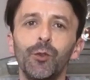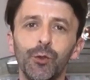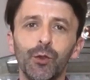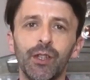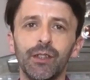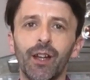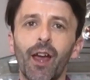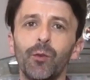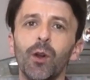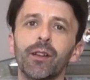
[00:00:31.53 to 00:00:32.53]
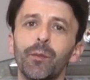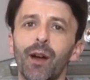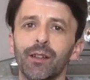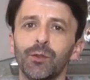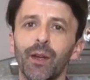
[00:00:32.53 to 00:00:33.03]
Nuno here and welcome
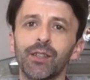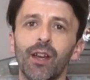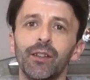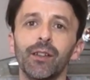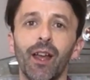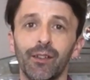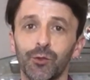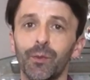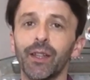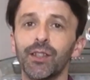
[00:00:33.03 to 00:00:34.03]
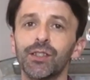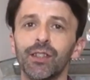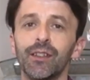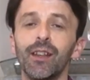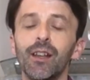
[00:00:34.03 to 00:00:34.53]
back to my channel and to my
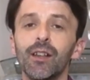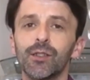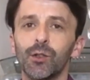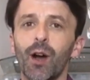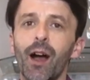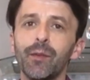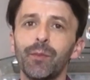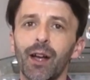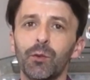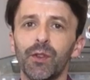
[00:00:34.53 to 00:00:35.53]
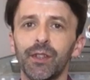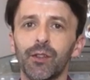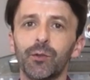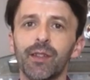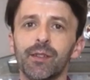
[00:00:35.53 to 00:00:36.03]
kitchen. So I'm back with
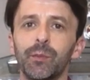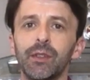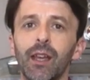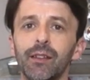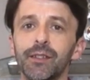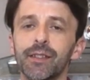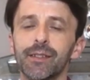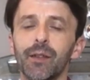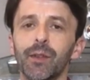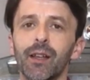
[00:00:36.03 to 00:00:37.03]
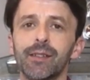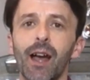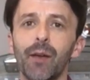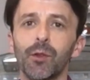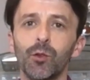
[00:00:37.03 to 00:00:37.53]
another recipe and this time guys
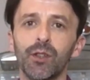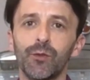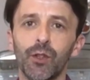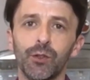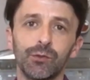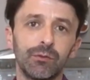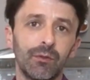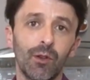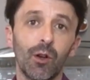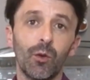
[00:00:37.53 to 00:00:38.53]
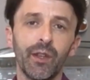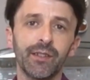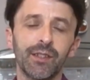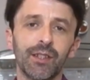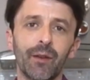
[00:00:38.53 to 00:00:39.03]
I'm cooking for you
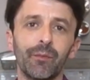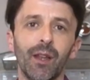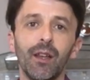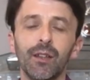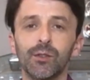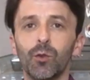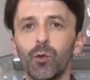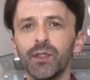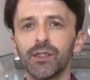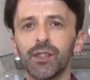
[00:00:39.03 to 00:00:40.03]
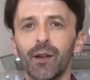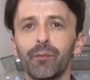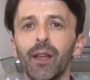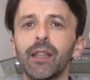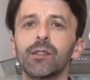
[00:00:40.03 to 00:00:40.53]
Quince Jam. So Quince
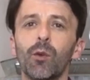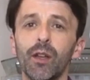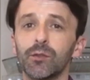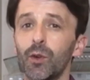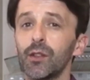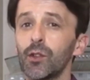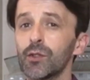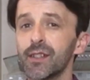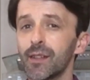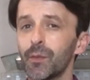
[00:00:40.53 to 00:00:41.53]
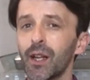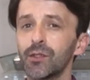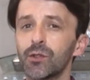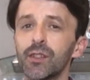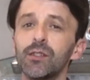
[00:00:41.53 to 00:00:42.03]
Jam is quite well known in some
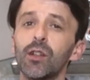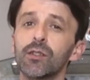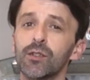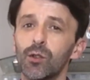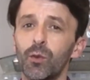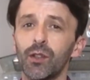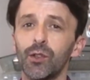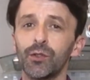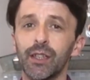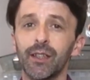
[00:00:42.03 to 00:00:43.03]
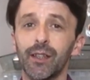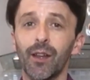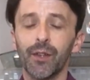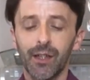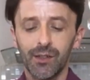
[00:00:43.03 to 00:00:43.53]
countries, not so well known in
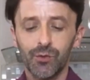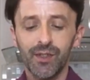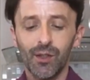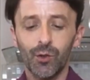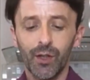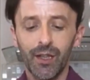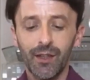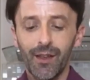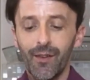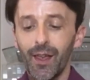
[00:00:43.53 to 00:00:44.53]
another countries, okay?